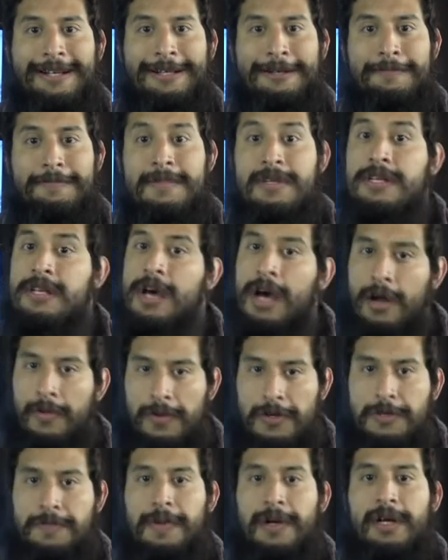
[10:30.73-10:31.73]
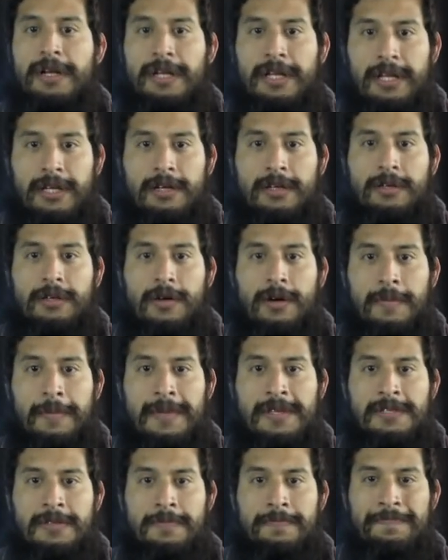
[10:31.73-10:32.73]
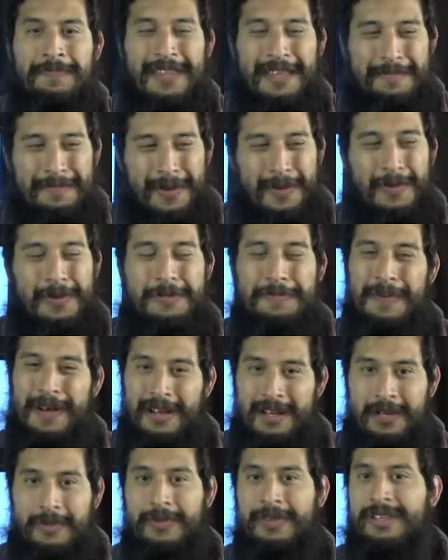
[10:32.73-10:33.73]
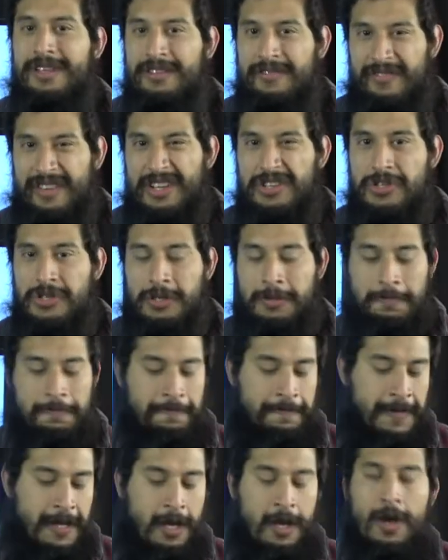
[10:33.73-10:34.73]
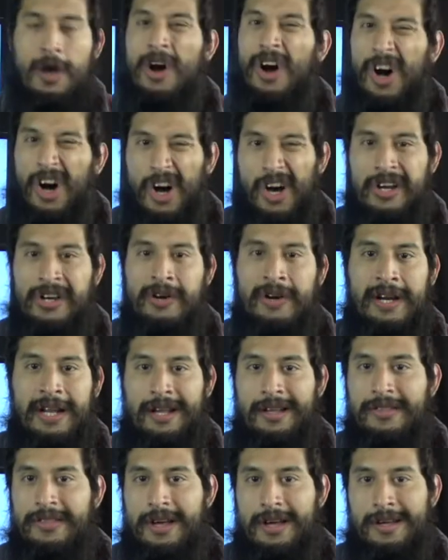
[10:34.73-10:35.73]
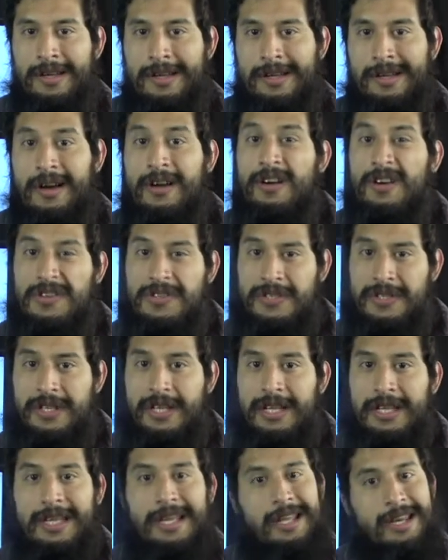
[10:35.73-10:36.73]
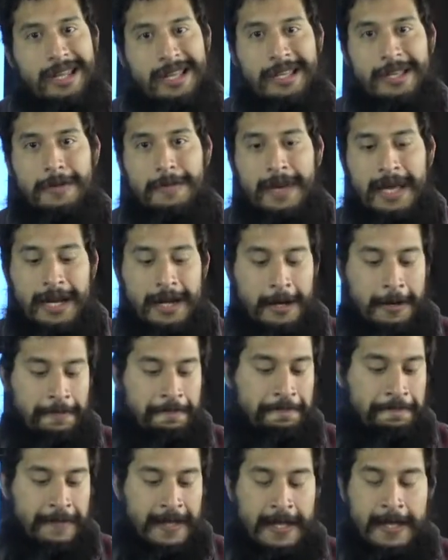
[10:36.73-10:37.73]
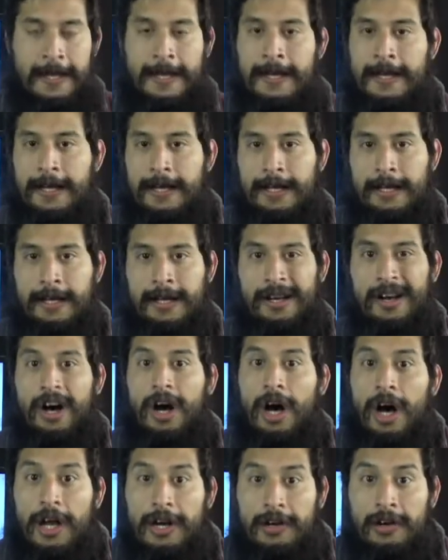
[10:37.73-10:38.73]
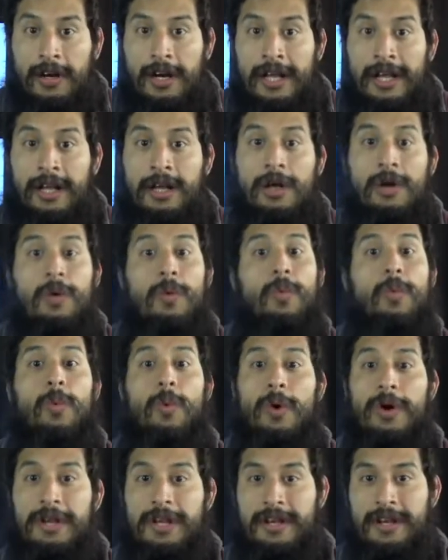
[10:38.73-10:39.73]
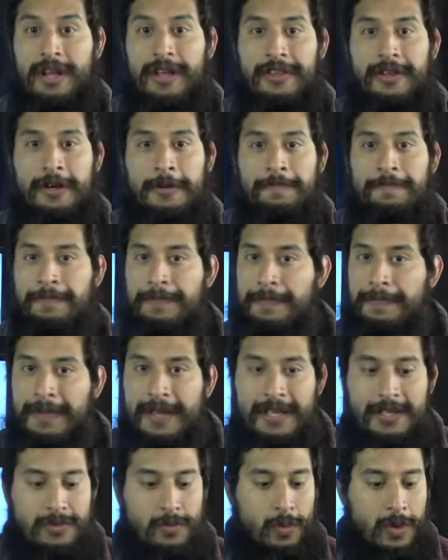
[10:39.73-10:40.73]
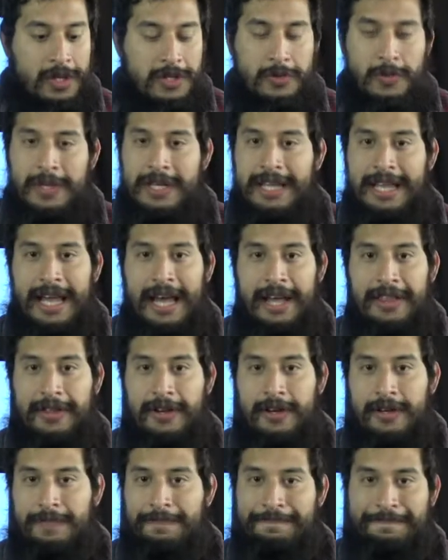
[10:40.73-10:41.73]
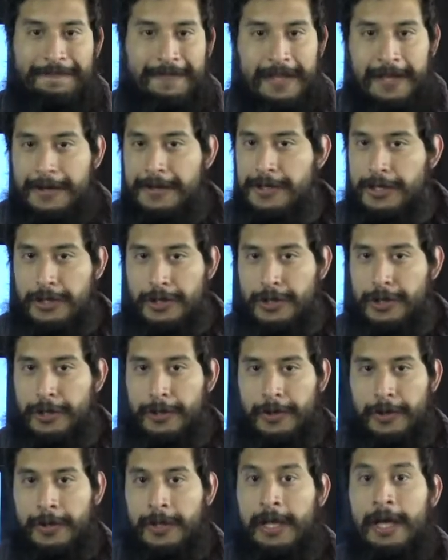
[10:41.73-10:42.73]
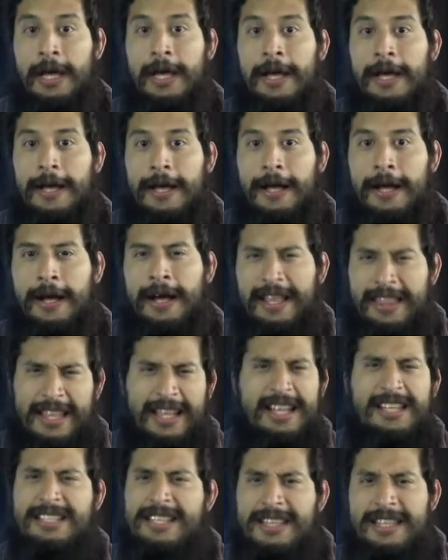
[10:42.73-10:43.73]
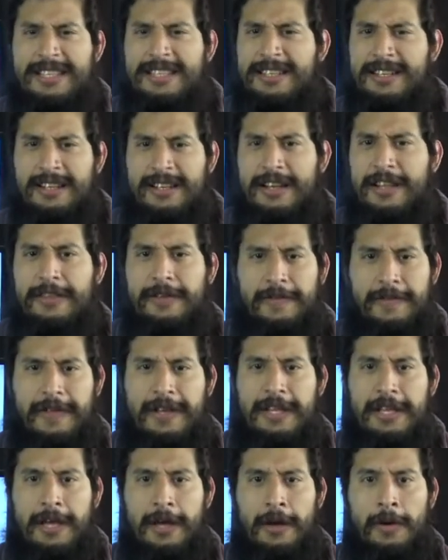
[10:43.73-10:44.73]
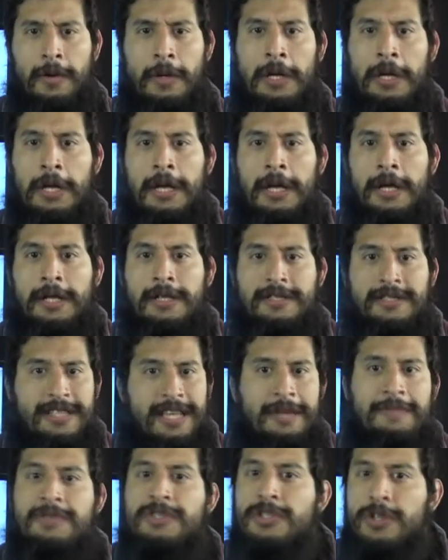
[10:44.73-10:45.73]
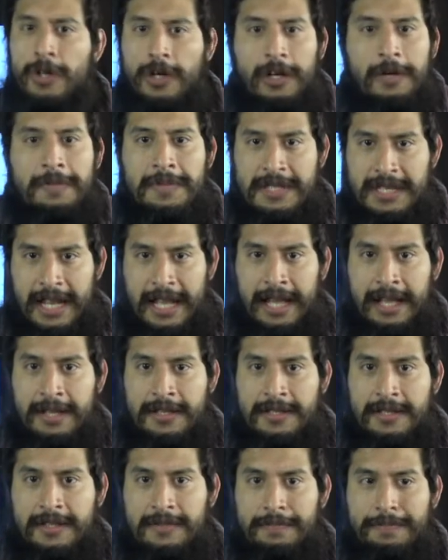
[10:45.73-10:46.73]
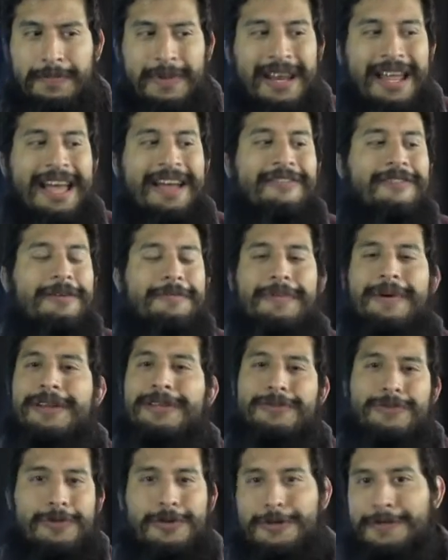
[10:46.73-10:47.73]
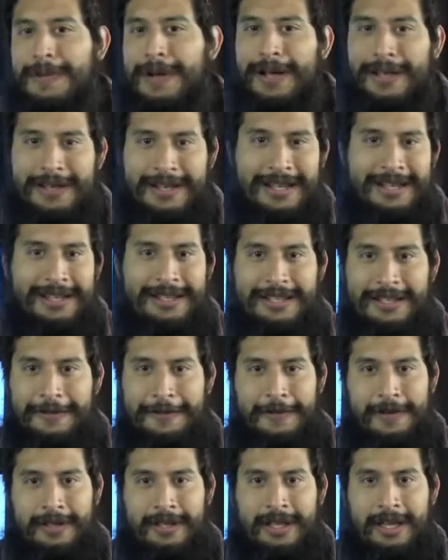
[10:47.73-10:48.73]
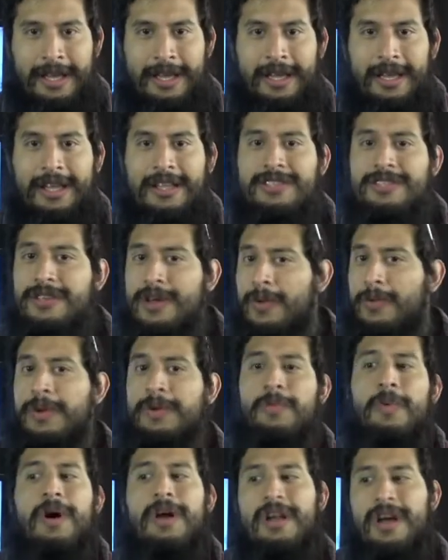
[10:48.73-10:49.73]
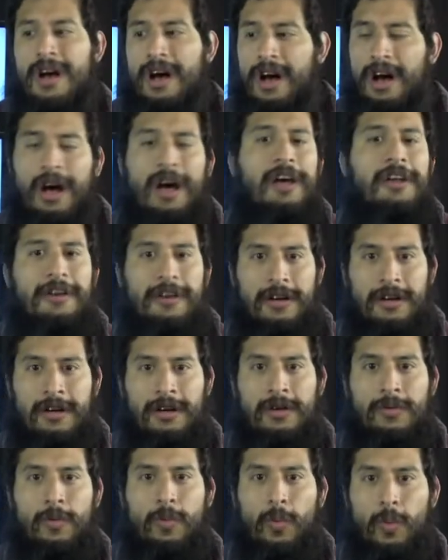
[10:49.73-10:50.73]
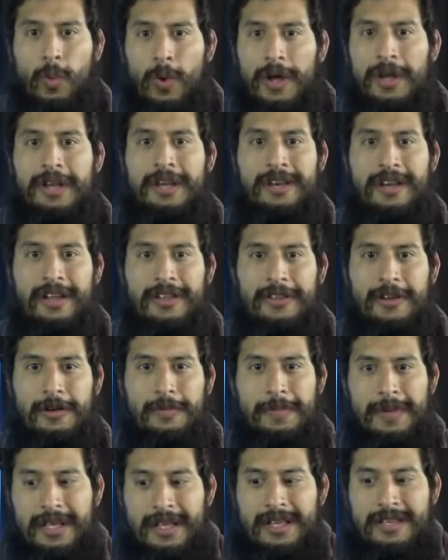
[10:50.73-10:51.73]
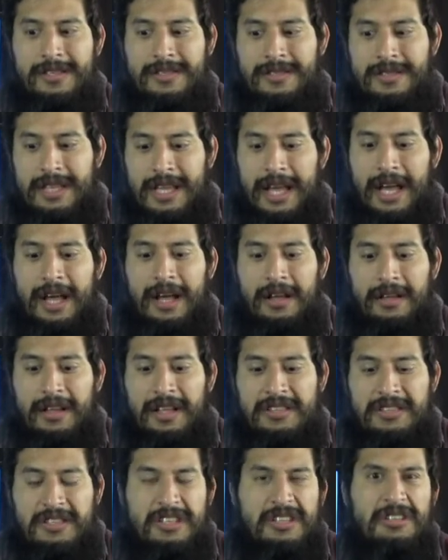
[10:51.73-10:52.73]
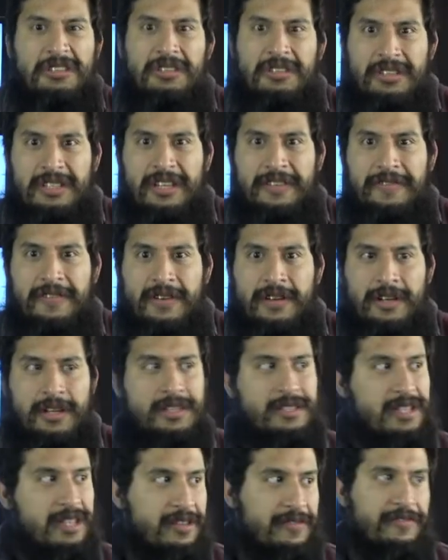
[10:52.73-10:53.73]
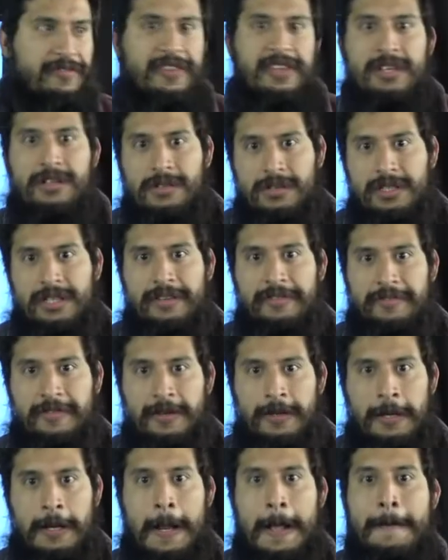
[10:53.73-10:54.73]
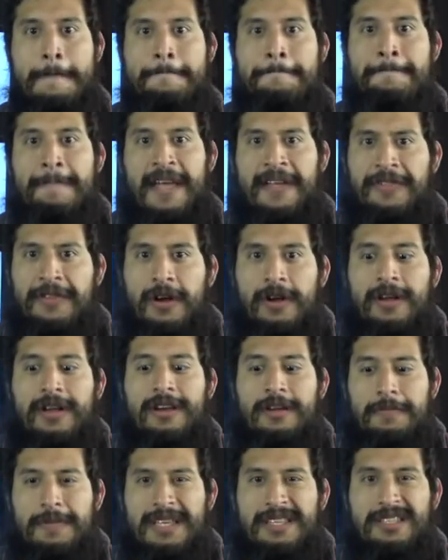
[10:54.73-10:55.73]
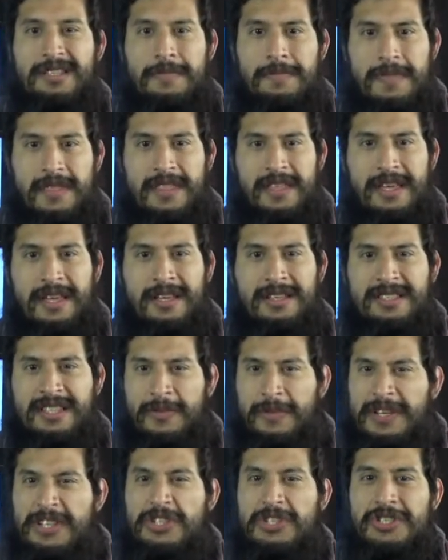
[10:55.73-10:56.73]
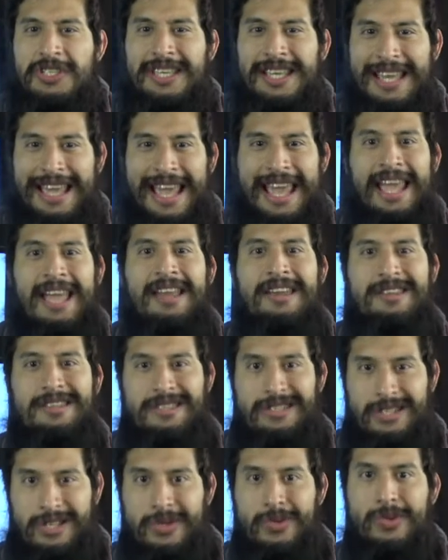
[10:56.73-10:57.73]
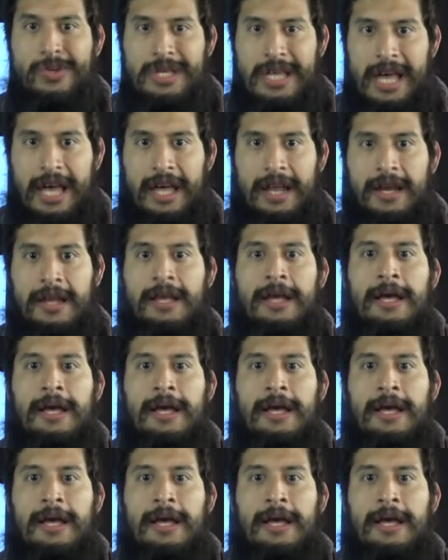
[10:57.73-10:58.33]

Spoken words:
not responding in alarmism, but responding with conviction, honoring our city and incubator, honoring one another. Because once we gather, here's the truth. I think I said this in another video. Same circumstance, but everybody's responding differently. And so we want to honor one another because, yeah, it's going to look different. It's going to feel different. And there are going to be some things that we just can't do yet